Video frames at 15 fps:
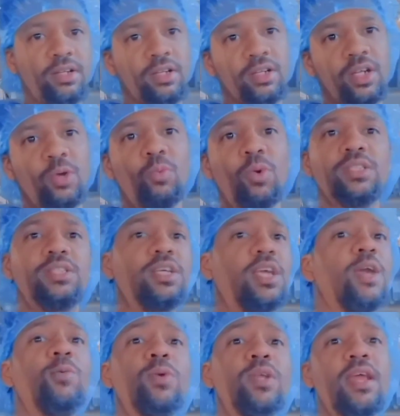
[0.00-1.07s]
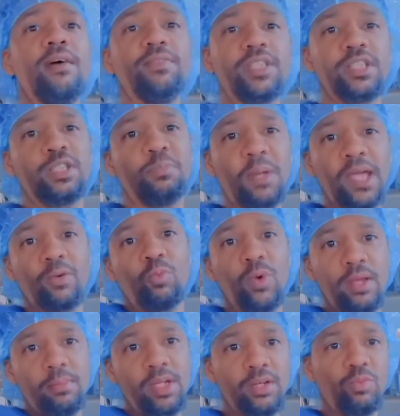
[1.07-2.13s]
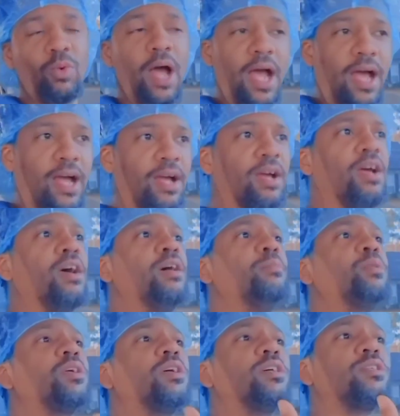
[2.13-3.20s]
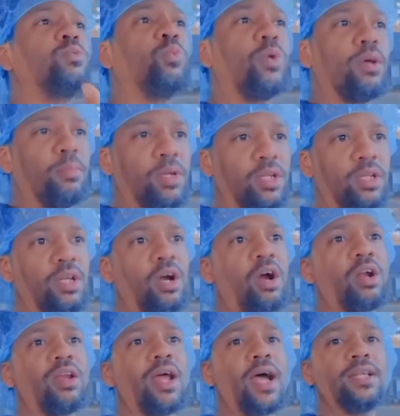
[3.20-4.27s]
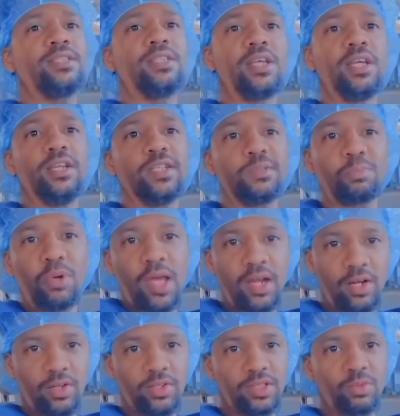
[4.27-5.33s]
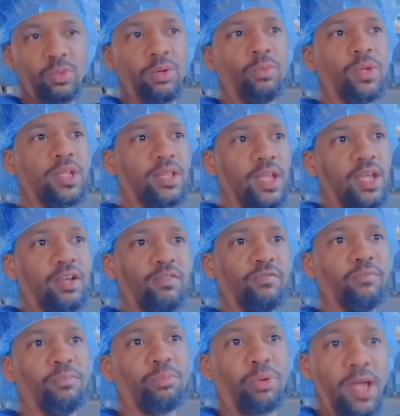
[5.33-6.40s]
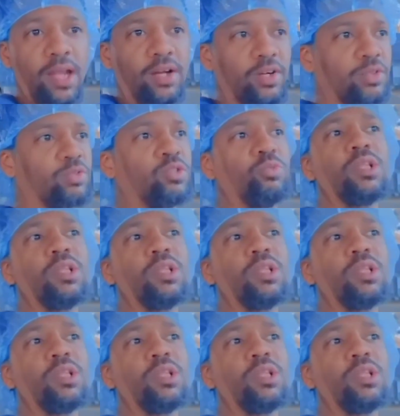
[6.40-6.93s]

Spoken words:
here. And once again, we never suspect women. Why? Because women are not seen as predators. When we think of predators,